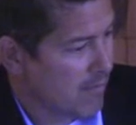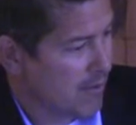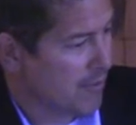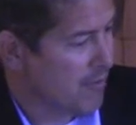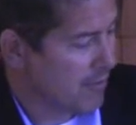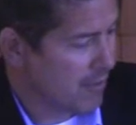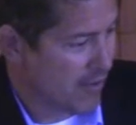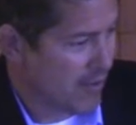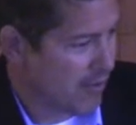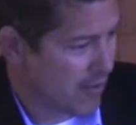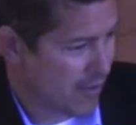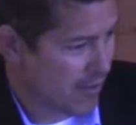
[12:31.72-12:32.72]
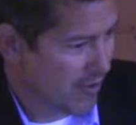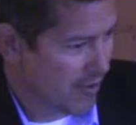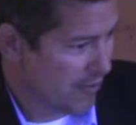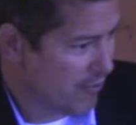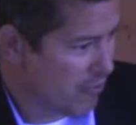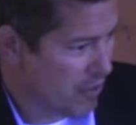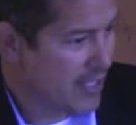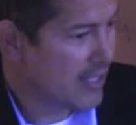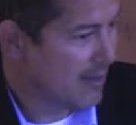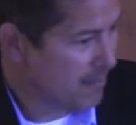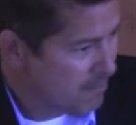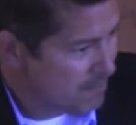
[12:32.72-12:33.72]
the
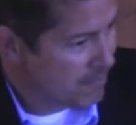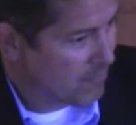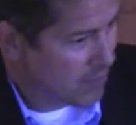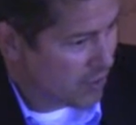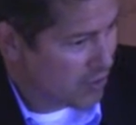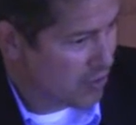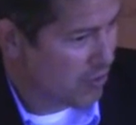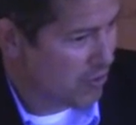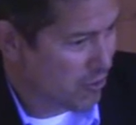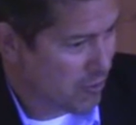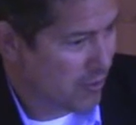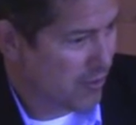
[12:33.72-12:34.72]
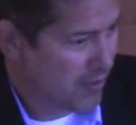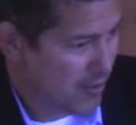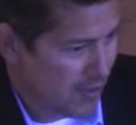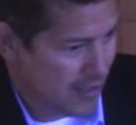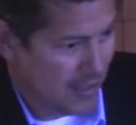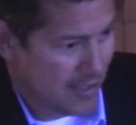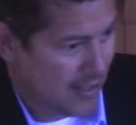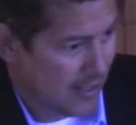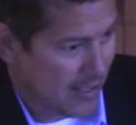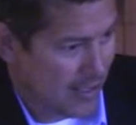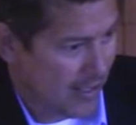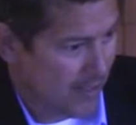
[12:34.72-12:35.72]
freedom to
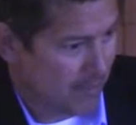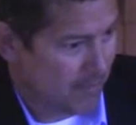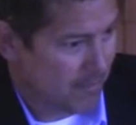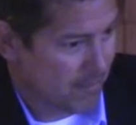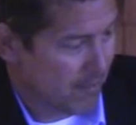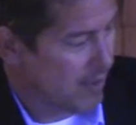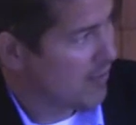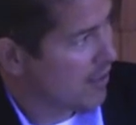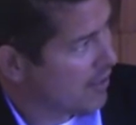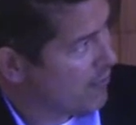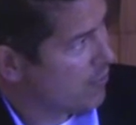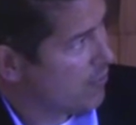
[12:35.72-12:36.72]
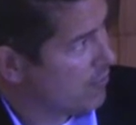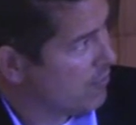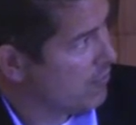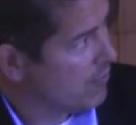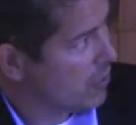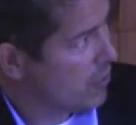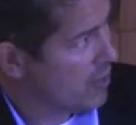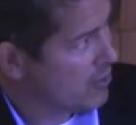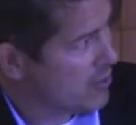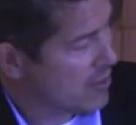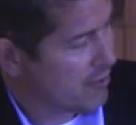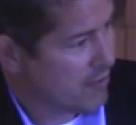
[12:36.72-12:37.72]
live the life the way you
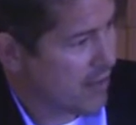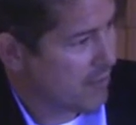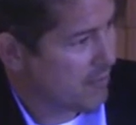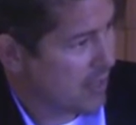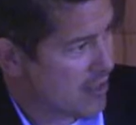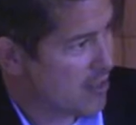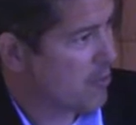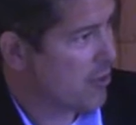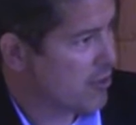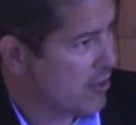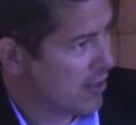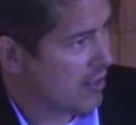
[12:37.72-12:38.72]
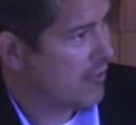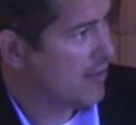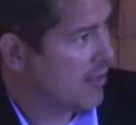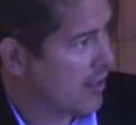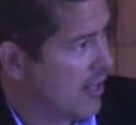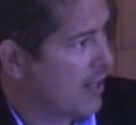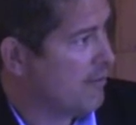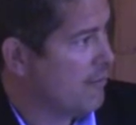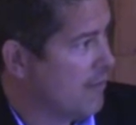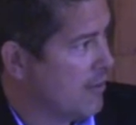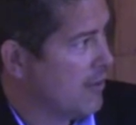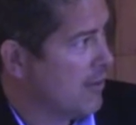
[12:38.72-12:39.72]
see fit, as opposed to living the life
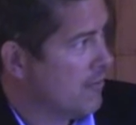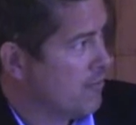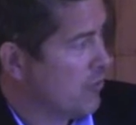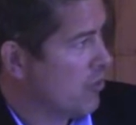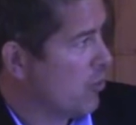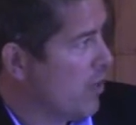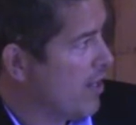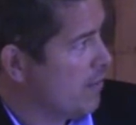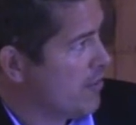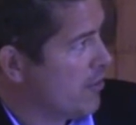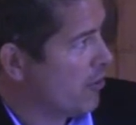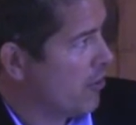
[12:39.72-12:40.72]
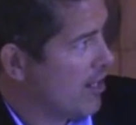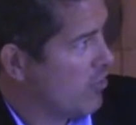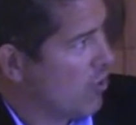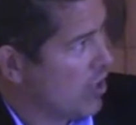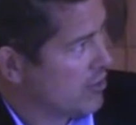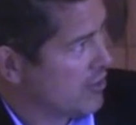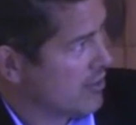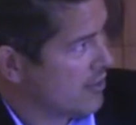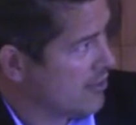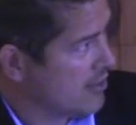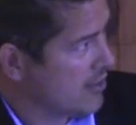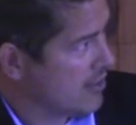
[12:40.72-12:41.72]
the way a bureaucrat in
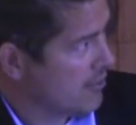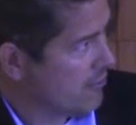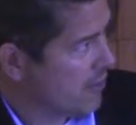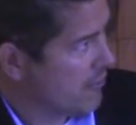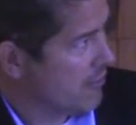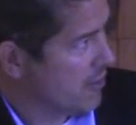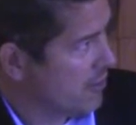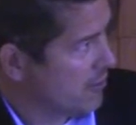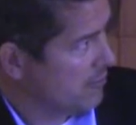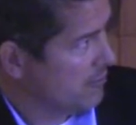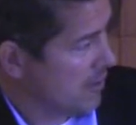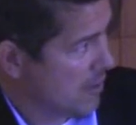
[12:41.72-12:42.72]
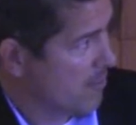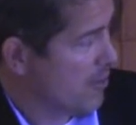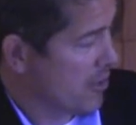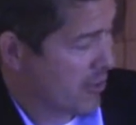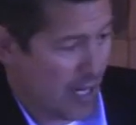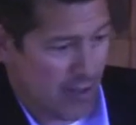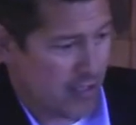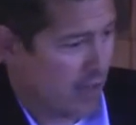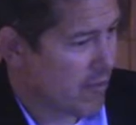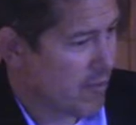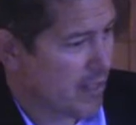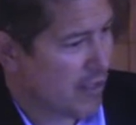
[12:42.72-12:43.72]
Washington sees fit for you. And a bureaucrat who's
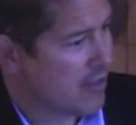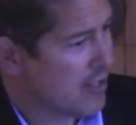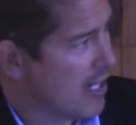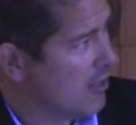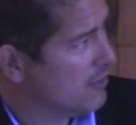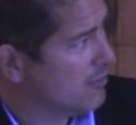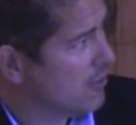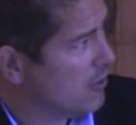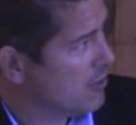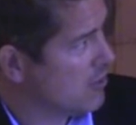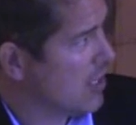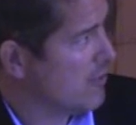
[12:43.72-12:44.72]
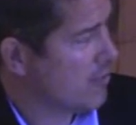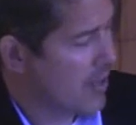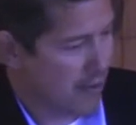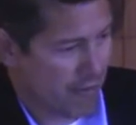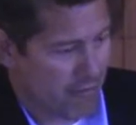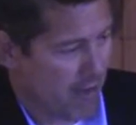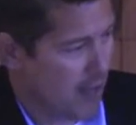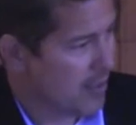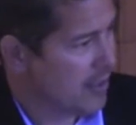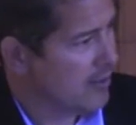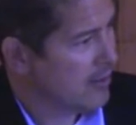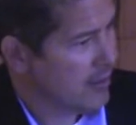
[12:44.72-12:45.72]
never been to your town, who's never met your family.